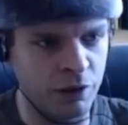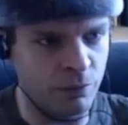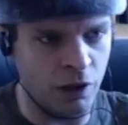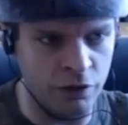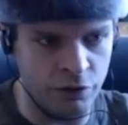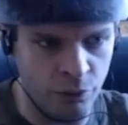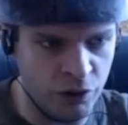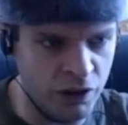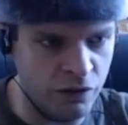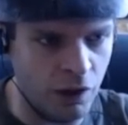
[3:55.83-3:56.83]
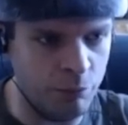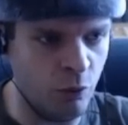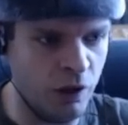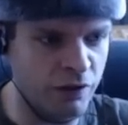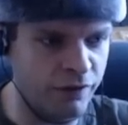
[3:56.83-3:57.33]
runs only eats up
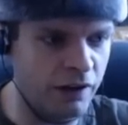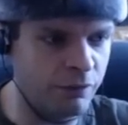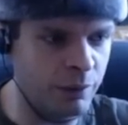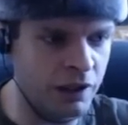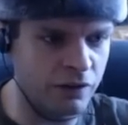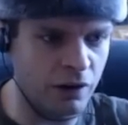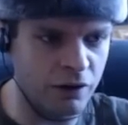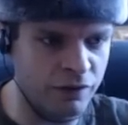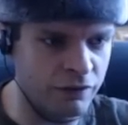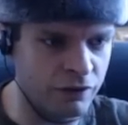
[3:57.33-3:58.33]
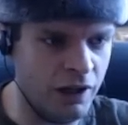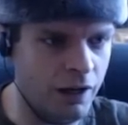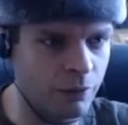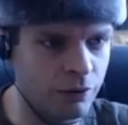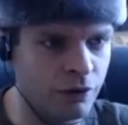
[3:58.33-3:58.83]
25 minutes out of every
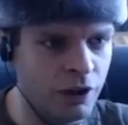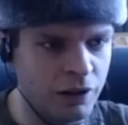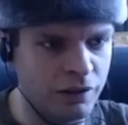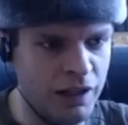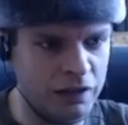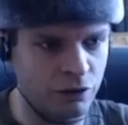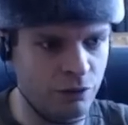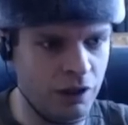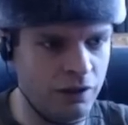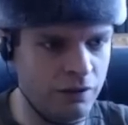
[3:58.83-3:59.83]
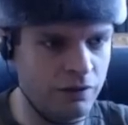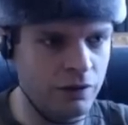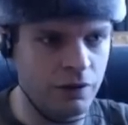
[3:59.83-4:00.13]
hour. Not the greatest.